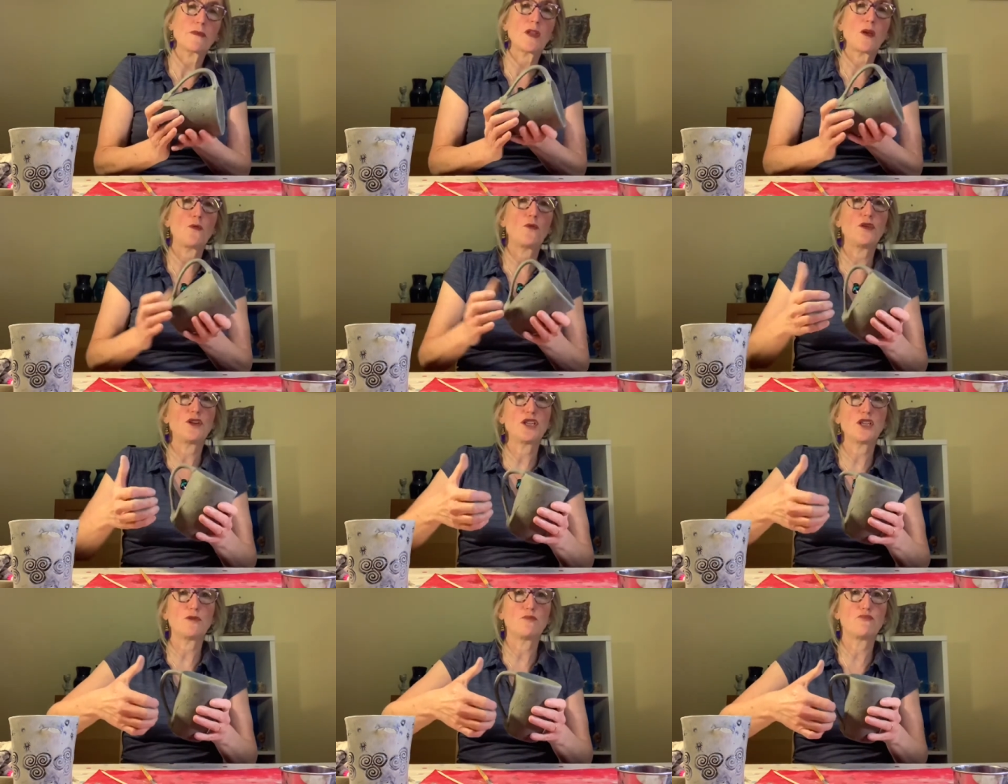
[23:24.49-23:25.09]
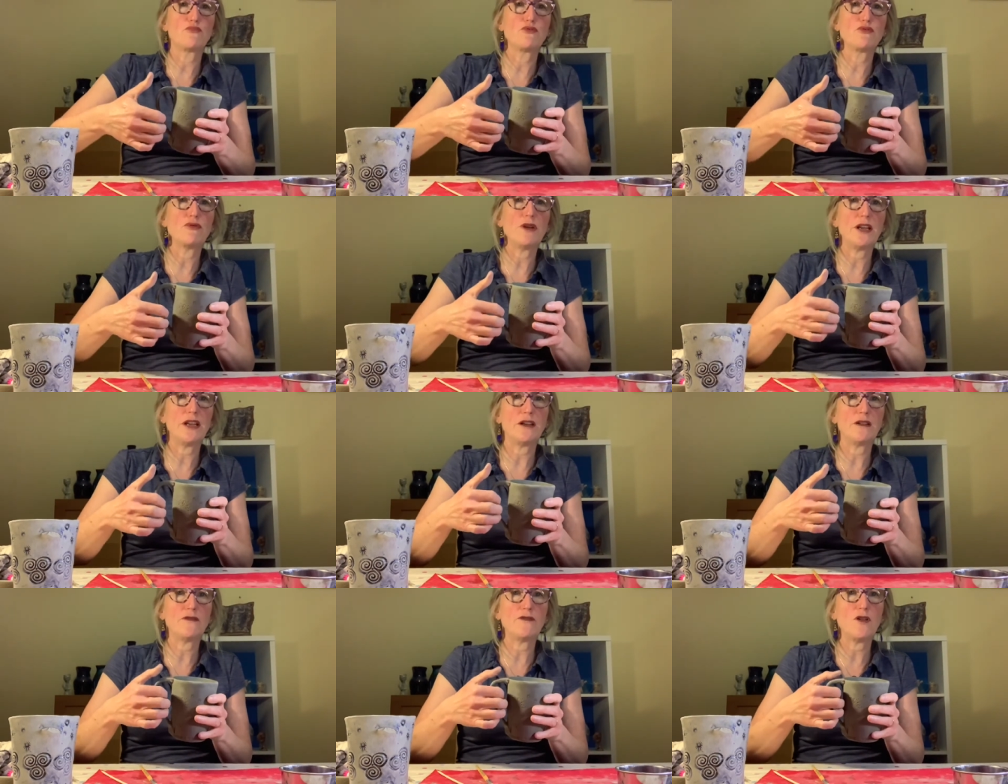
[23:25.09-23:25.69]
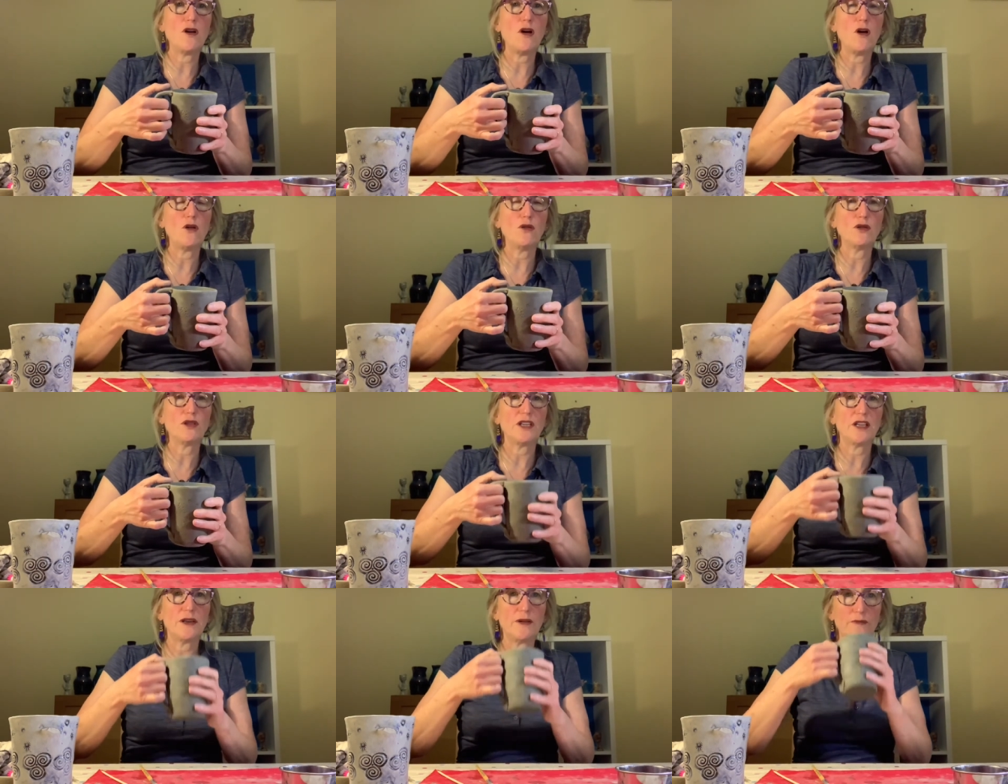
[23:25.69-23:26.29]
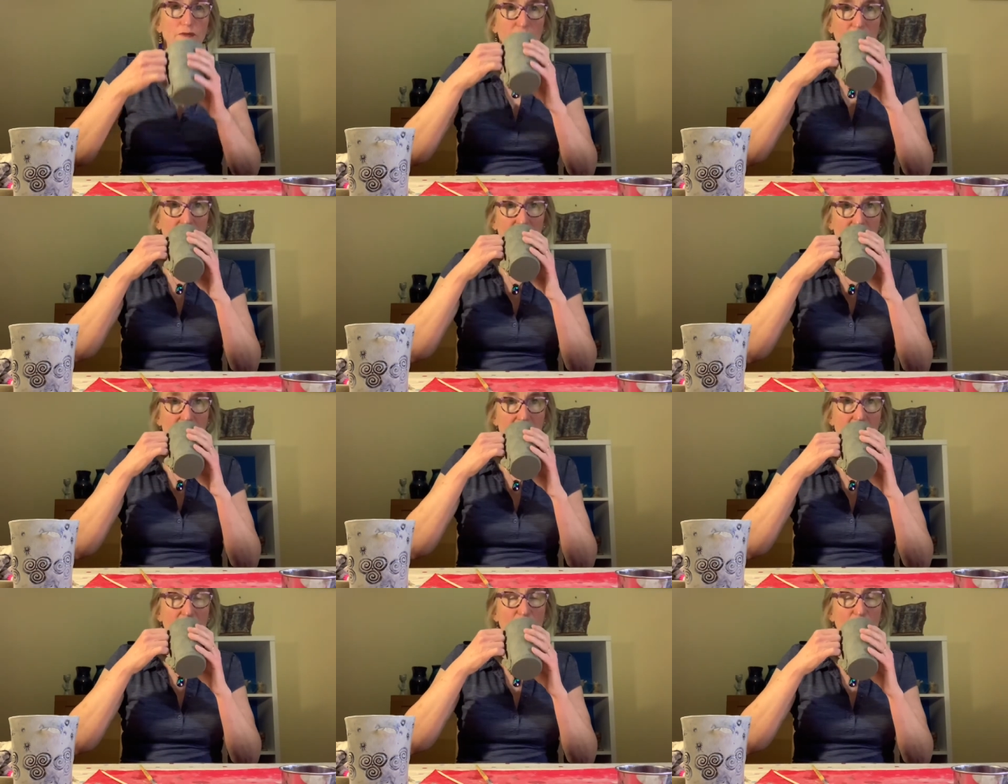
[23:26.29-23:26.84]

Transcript: which is brilliant for holding and